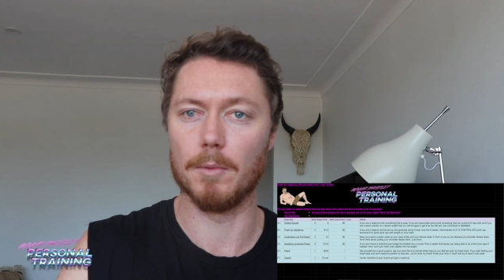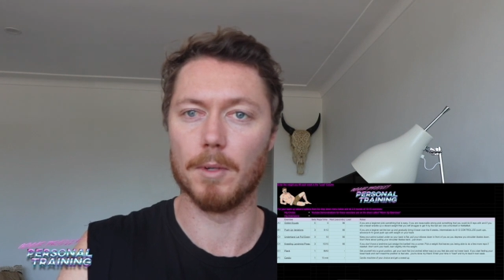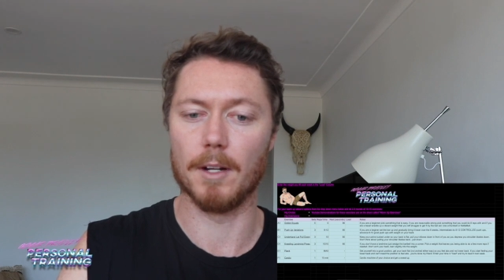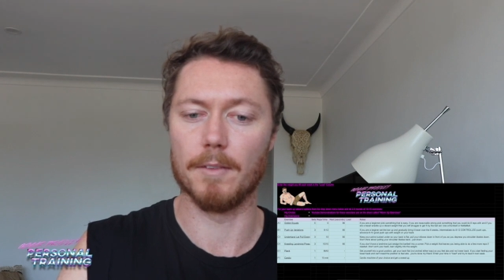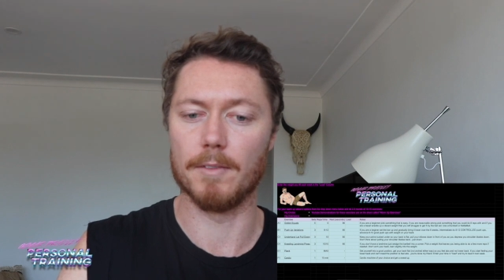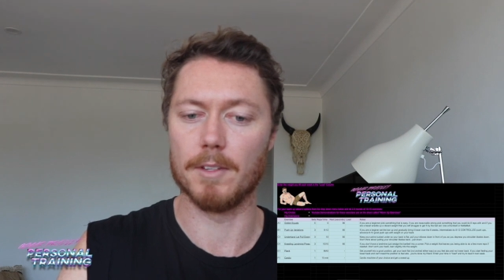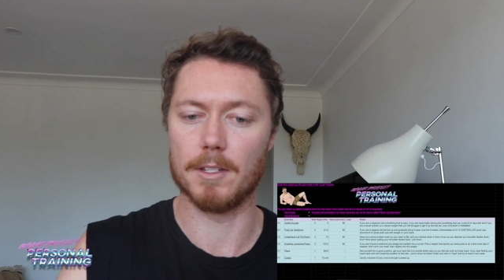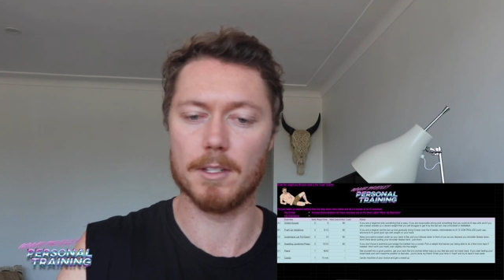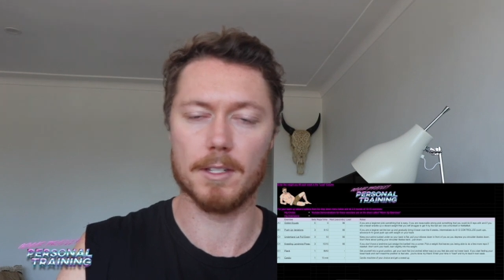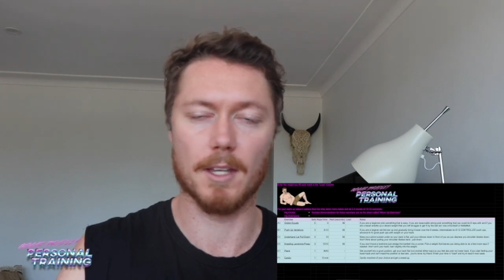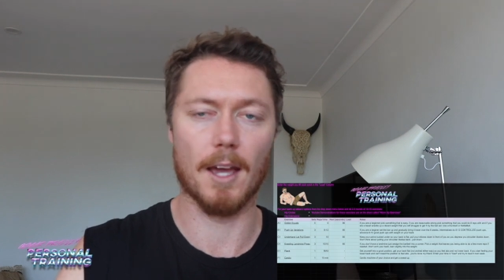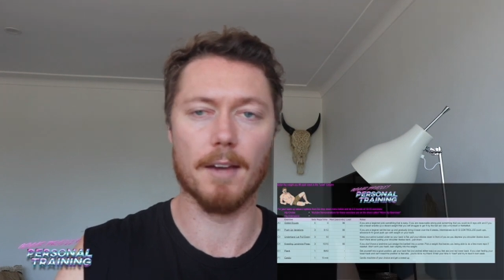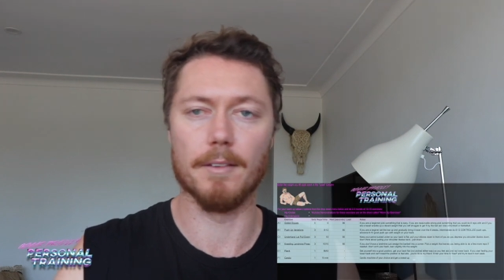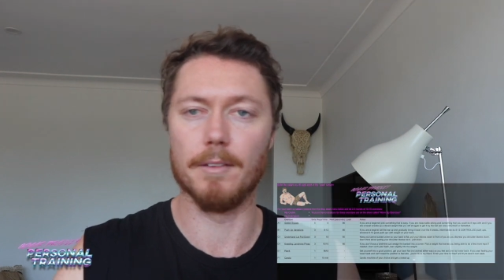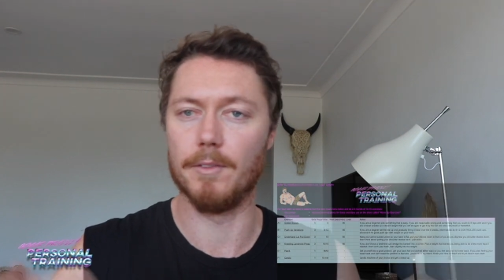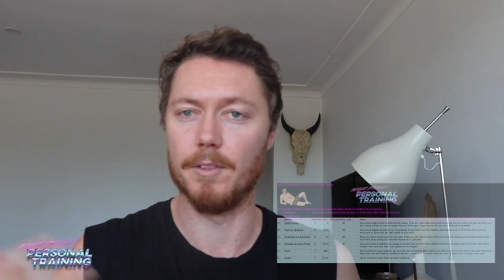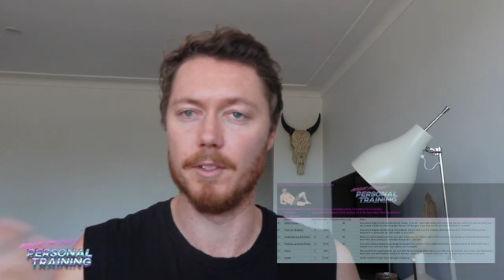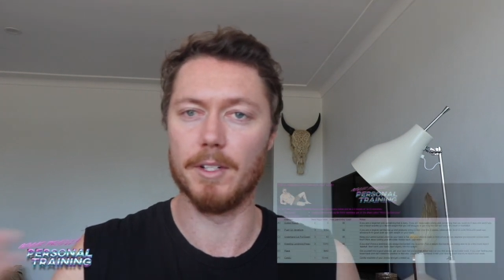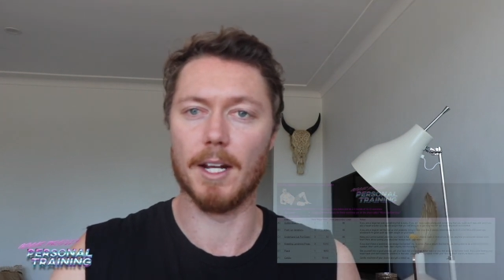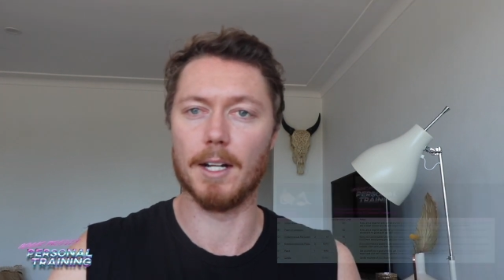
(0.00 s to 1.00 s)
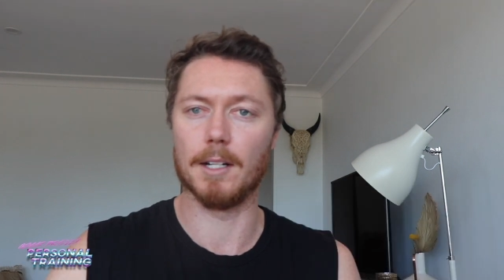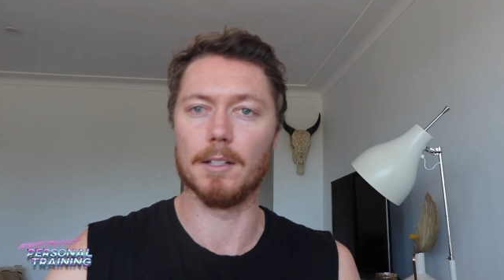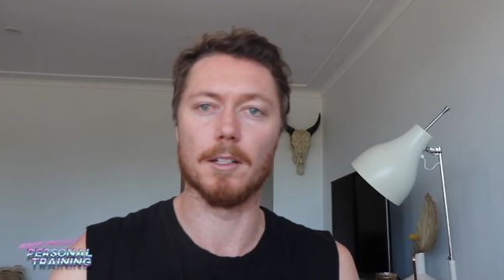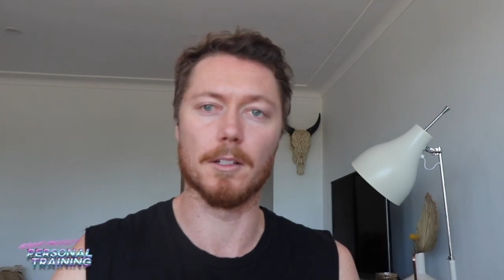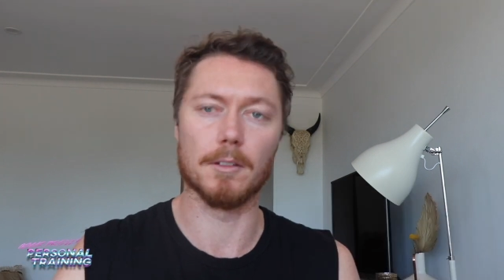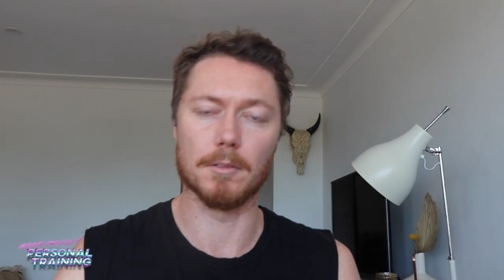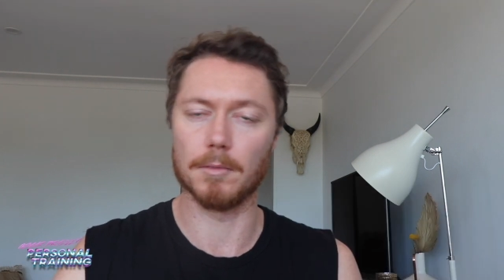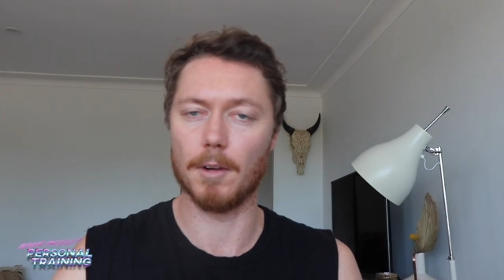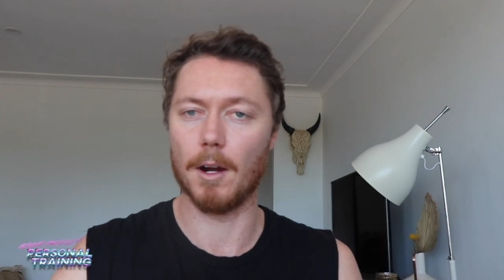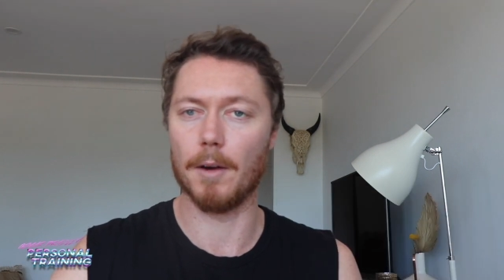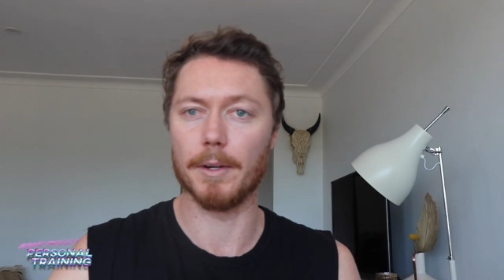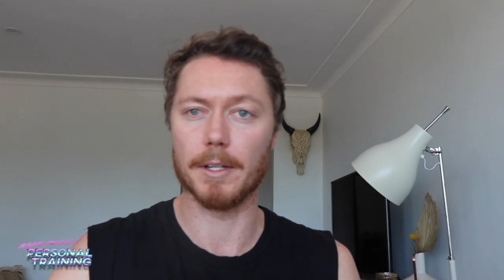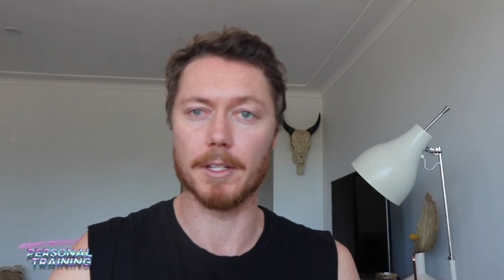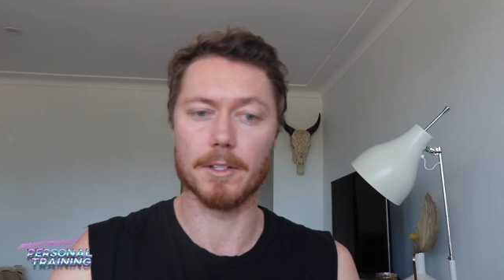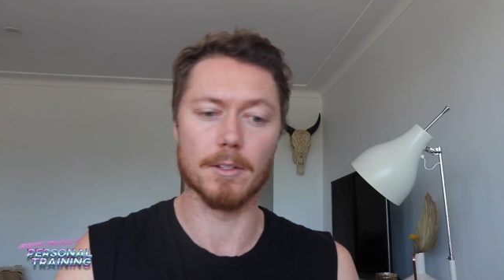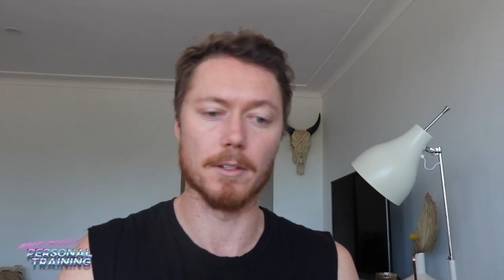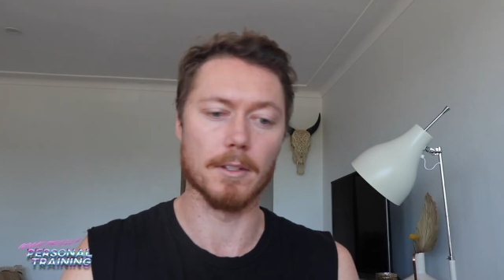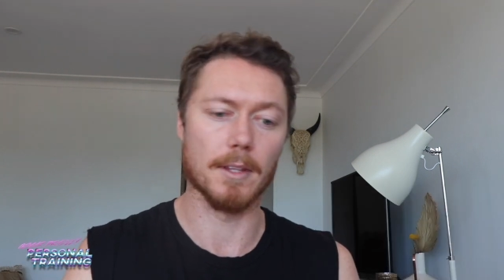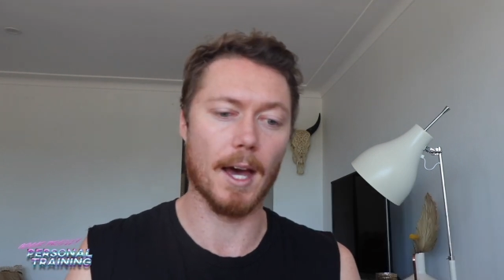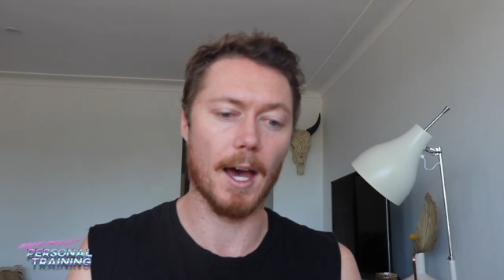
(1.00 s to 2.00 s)
whatever's safe. If you've done a lot of rowing,
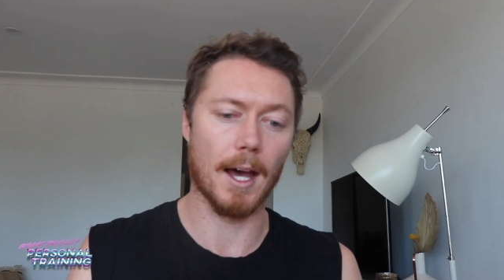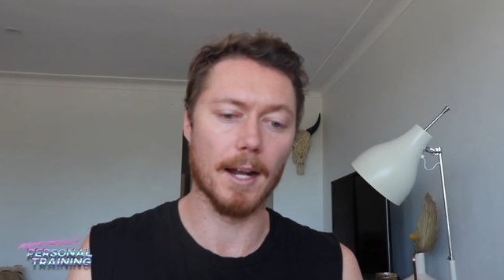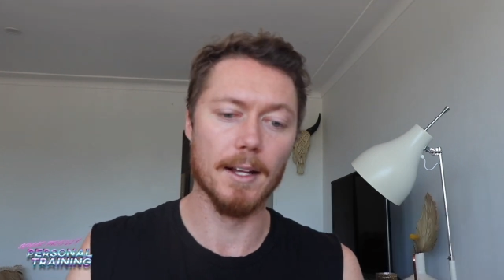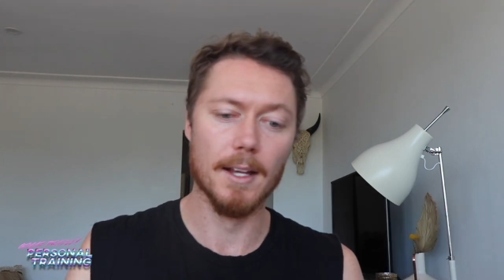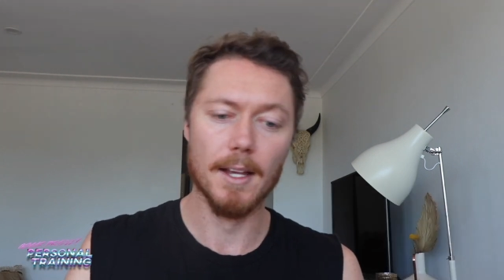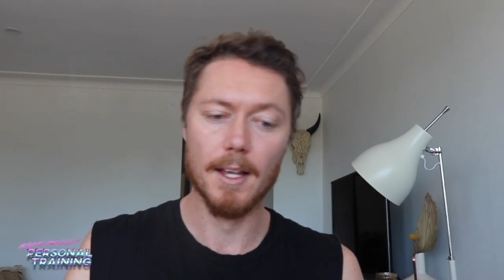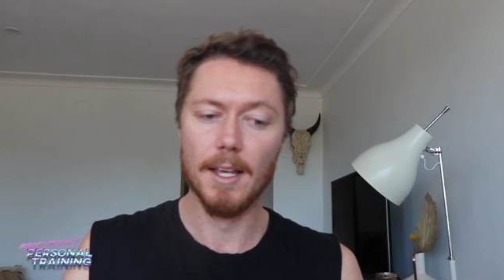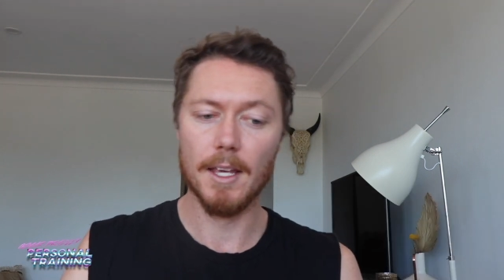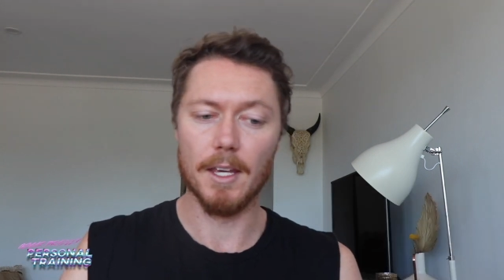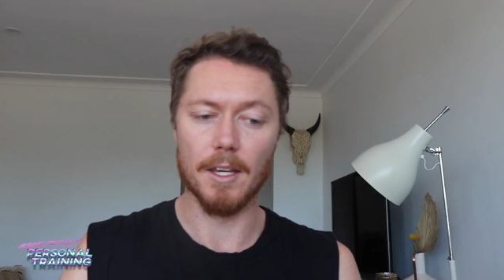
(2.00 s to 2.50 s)
do that.